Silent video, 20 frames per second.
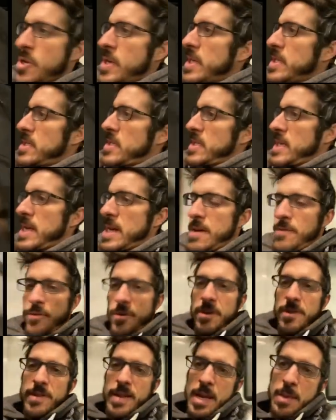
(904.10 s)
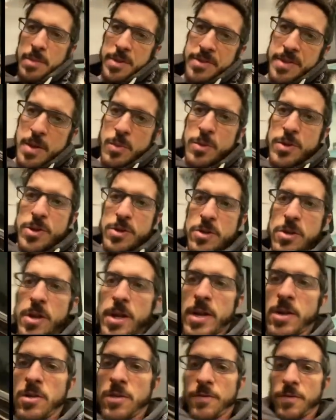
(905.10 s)
can see everything, but then when you're
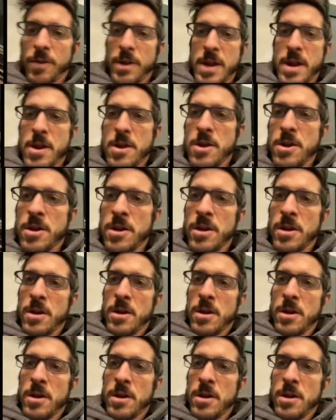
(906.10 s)
looking over here,